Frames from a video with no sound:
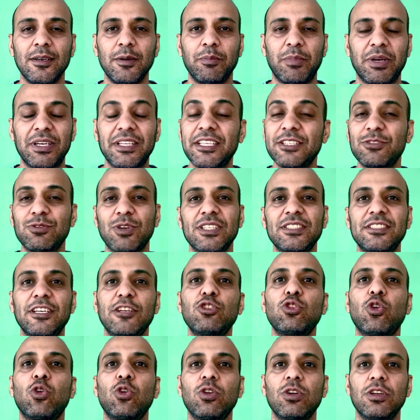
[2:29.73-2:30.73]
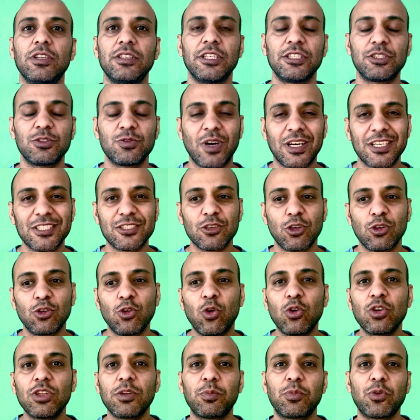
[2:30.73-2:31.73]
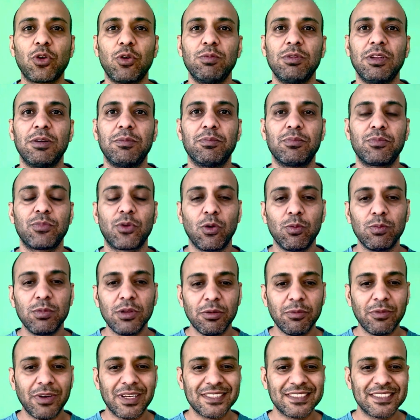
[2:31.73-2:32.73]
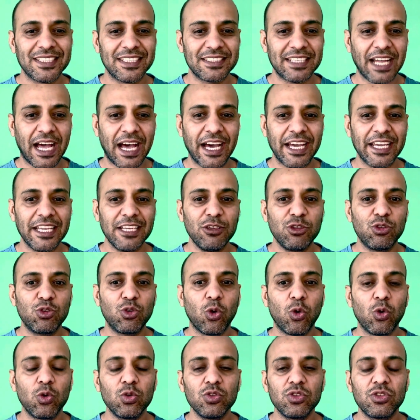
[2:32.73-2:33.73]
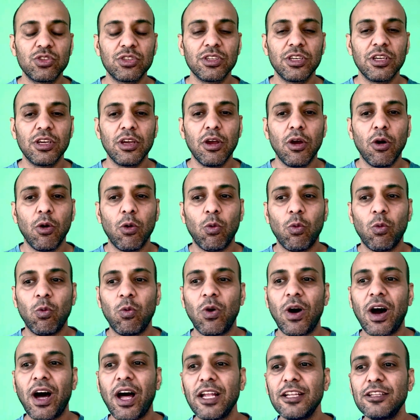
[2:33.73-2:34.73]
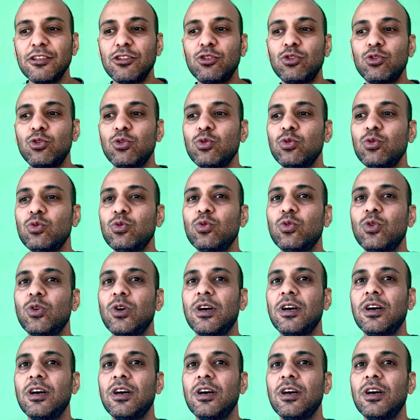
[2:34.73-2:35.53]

But this was not the problem. Problem was that I don't want to